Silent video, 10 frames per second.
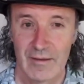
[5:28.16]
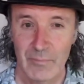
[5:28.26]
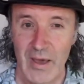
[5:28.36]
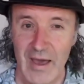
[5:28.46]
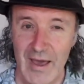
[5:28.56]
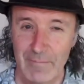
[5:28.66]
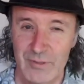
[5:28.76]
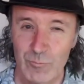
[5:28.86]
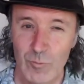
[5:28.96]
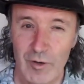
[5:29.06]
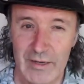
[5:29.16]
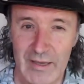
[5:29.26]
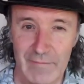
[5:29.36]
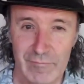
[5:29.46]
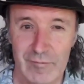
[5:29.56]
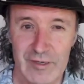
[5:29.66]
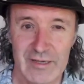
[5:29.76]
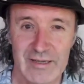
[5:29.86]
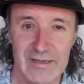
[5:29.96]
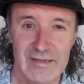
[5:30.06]
Perhaps whatever it
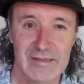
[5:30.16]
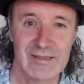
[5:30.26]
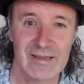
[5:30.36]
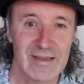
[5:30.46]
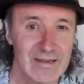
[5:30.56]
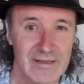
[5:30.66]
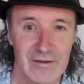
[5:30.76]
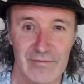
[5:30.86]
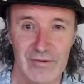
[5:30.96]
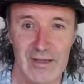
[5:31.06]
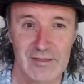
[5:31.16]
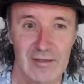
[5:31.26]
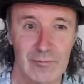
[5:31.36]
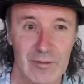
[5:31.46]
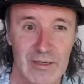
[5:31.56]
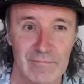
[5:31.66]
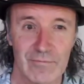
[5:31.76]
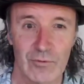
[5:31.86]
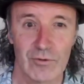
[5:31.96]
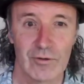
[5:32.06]
is any of us are looking
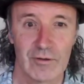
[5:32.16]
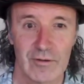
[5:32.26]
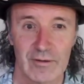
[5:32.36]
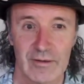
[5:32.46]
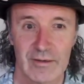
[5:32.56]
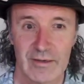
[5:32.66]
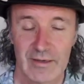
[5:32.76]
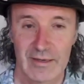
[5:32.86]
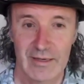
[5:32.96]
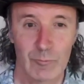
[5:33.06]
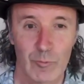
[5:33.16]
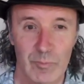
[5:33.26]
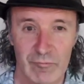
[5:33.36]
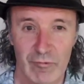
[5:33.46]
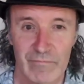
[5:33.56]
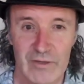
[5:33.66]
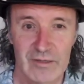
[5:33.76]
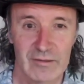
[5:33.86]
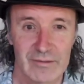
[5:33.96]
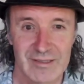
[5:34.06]
for, it will be
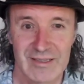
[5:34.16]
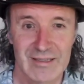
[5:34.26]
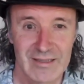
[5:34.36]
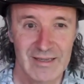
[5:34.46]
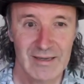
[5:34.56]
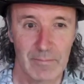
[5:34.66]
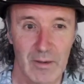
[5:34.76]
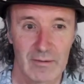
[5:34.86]
revealed in him.